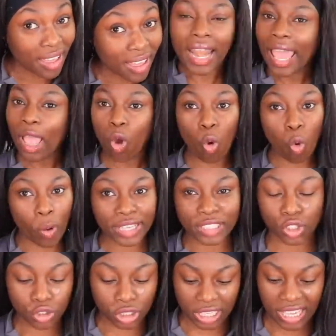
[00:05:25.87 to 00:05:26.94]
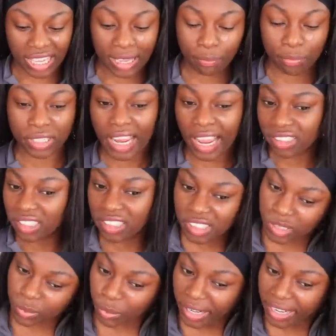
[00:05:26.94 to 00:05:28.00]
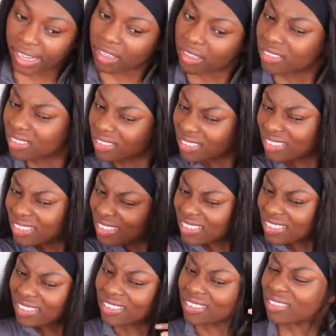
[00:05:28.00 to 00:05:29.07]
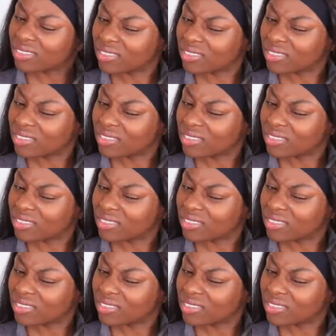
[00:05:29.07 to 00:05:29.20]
And I always use a heat protectant spray. This is the